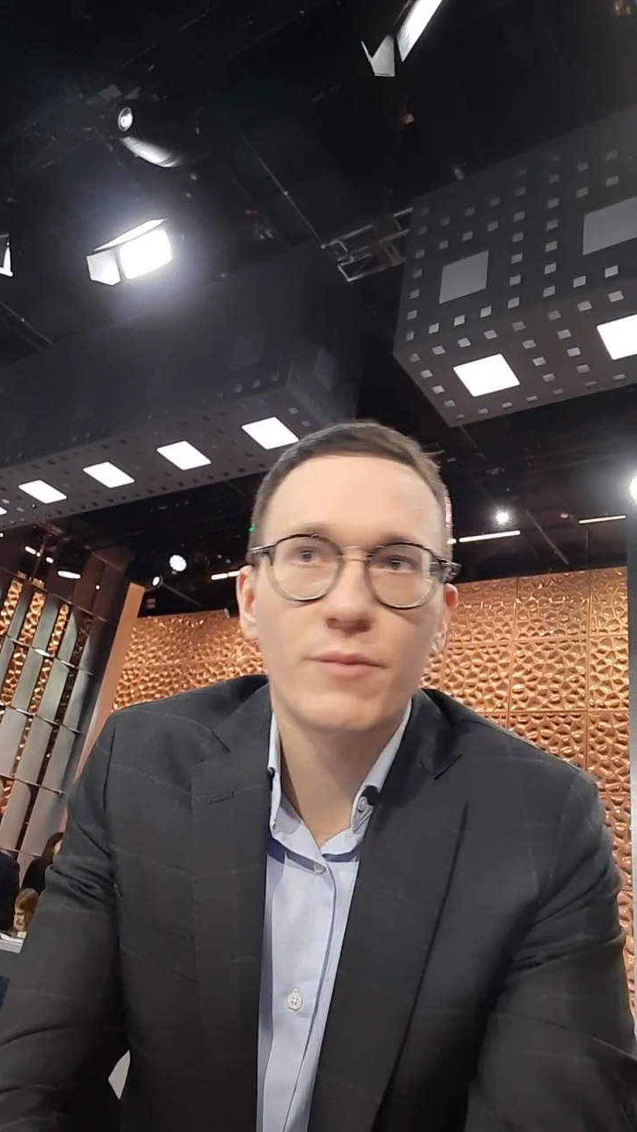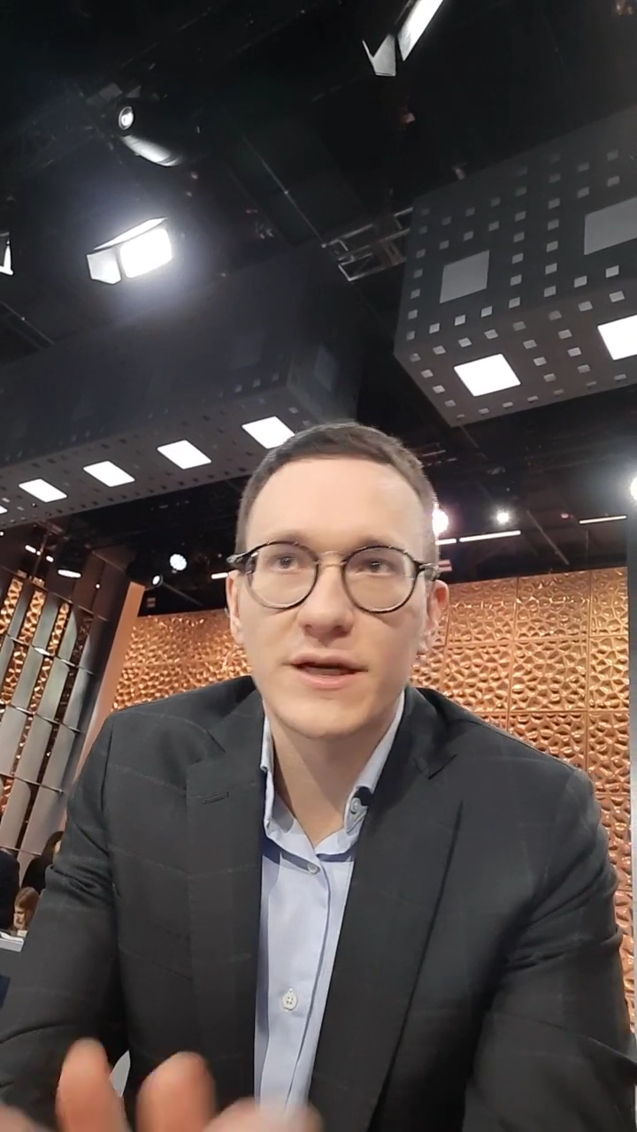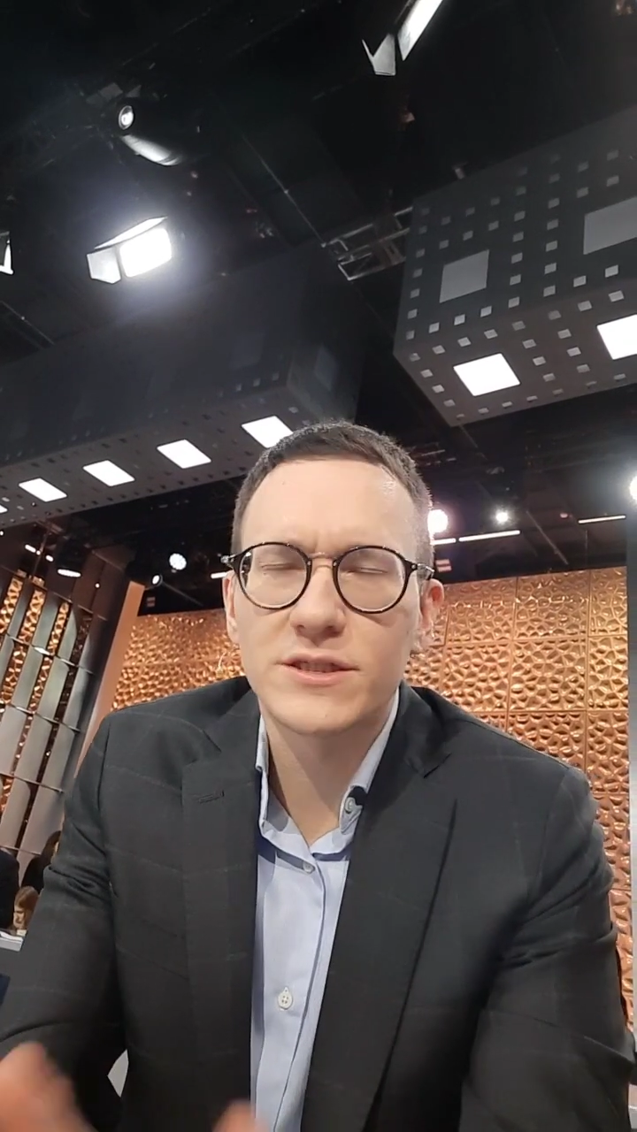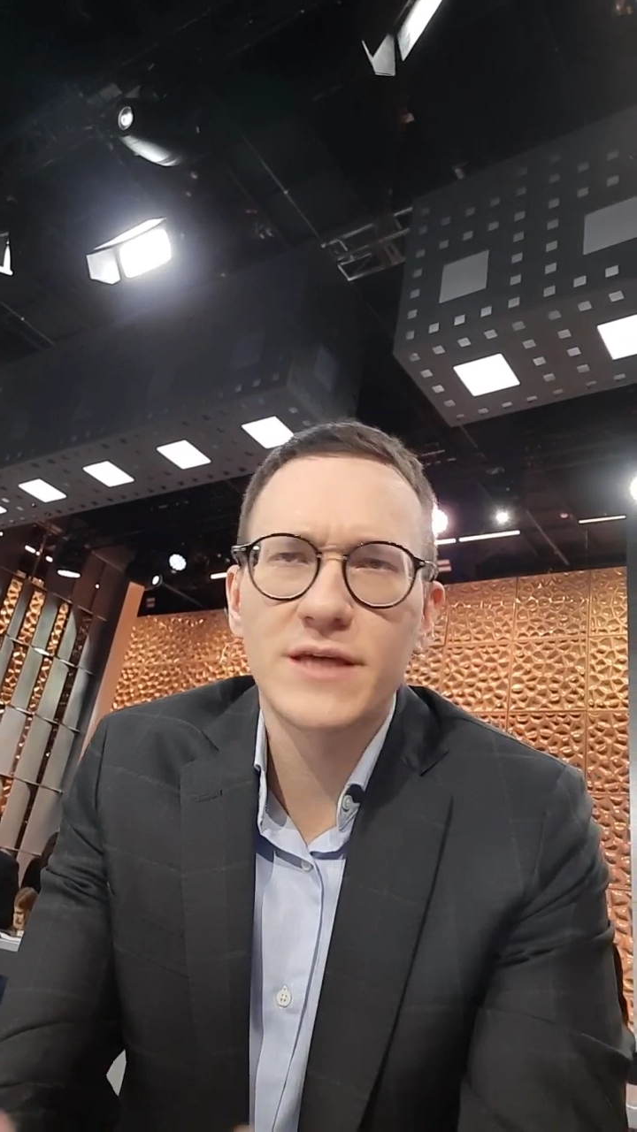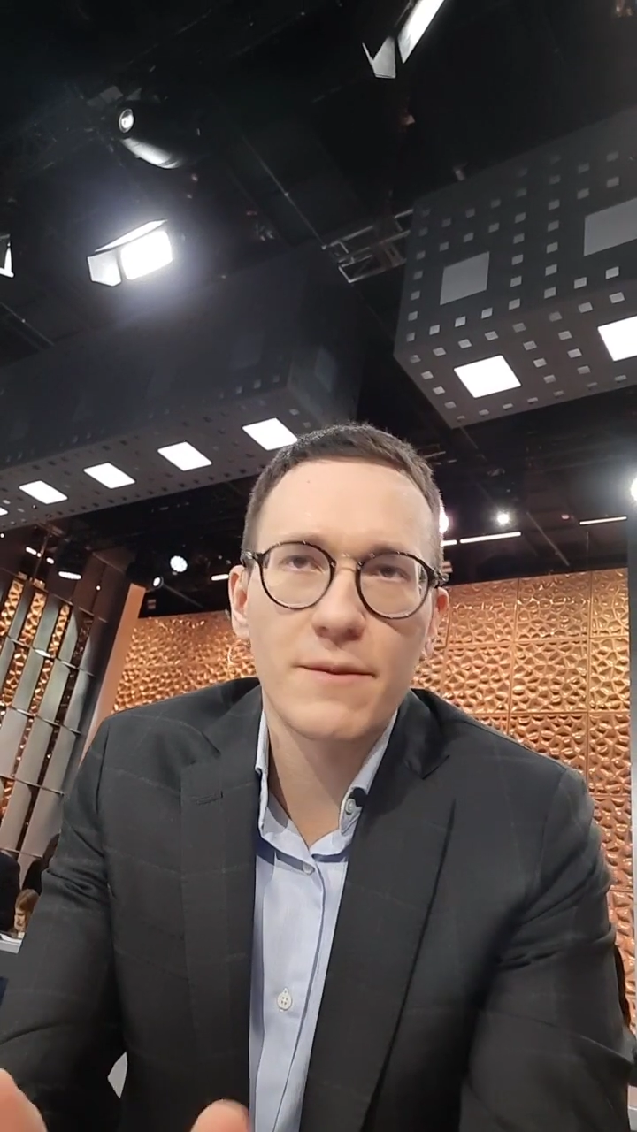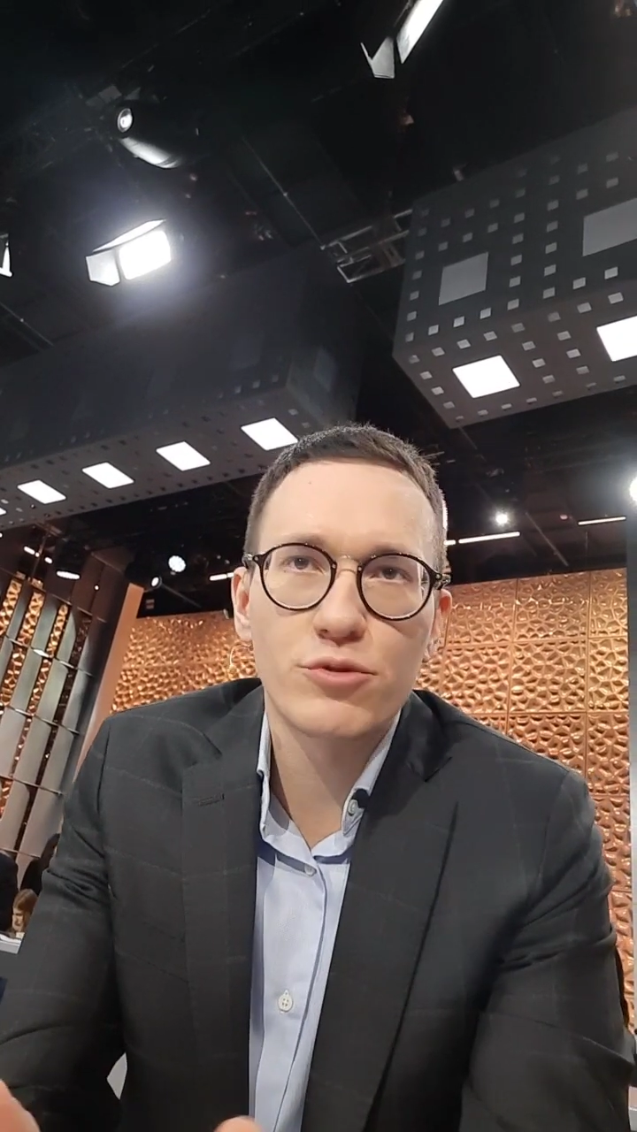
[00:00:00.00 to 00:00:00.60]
but they are